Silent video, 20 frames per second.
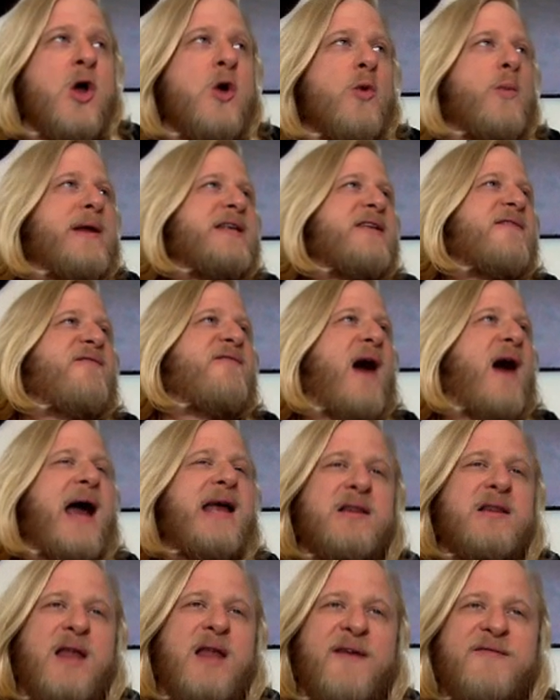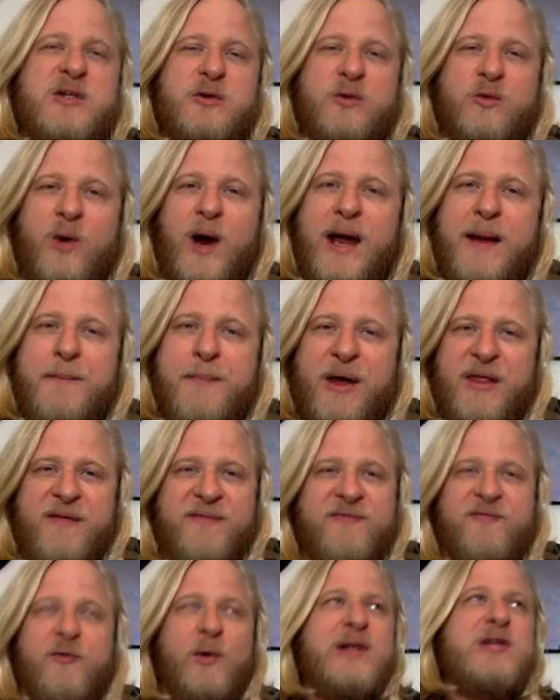We define left and right by the
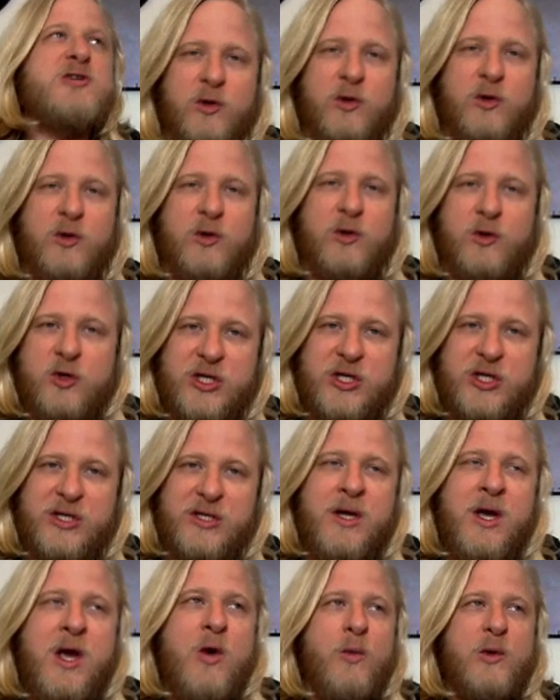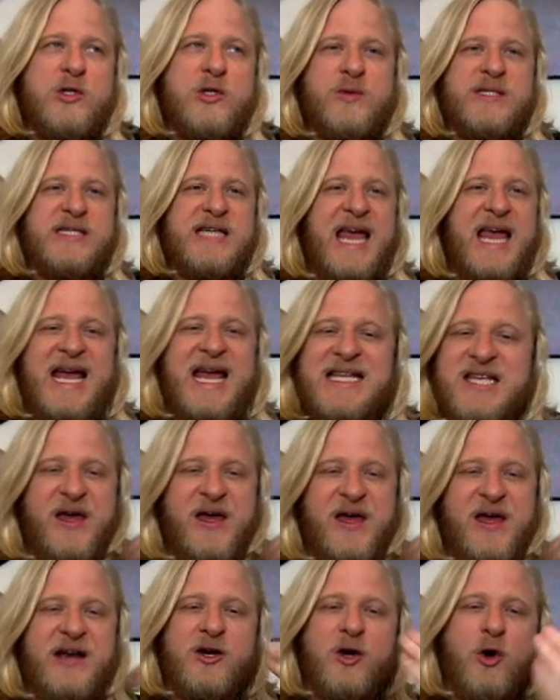French Revolution, which was
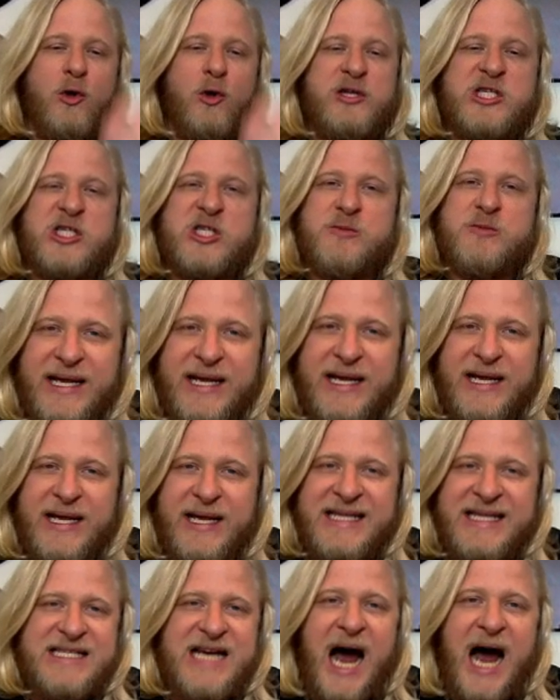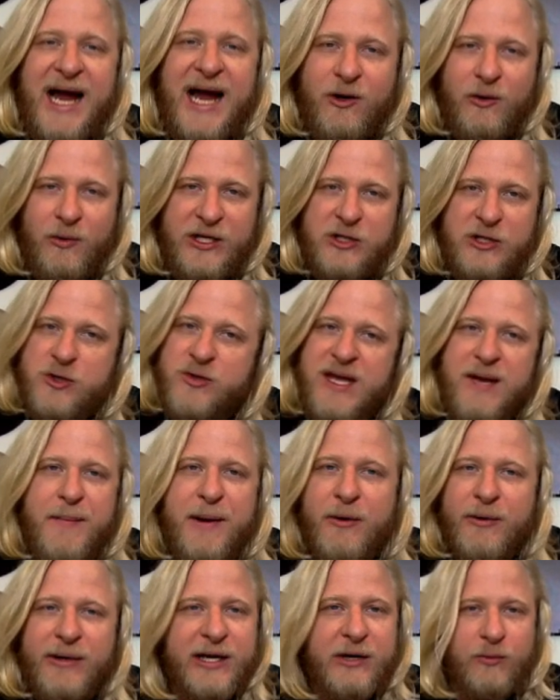antithetical in spirit entirely to the
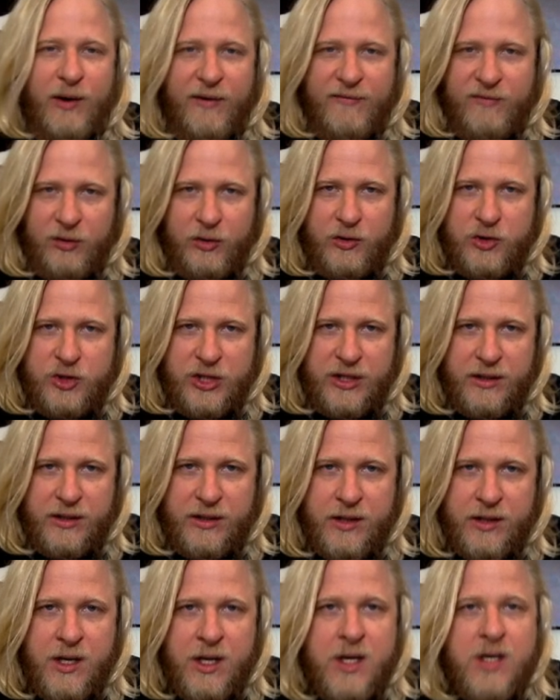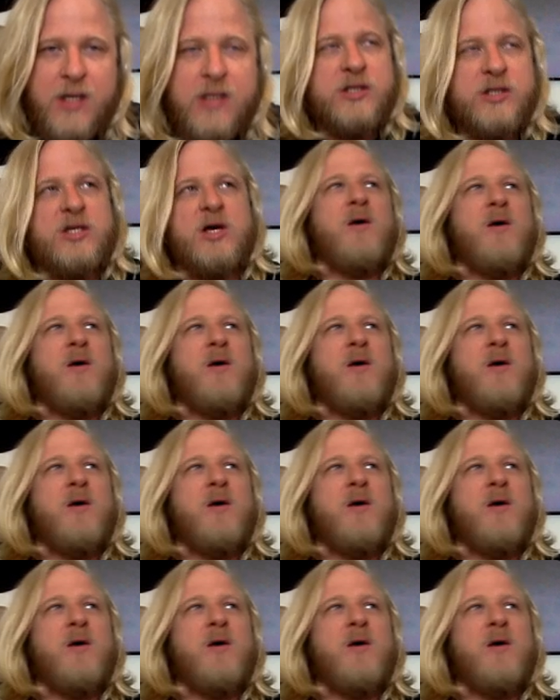American Revolution. So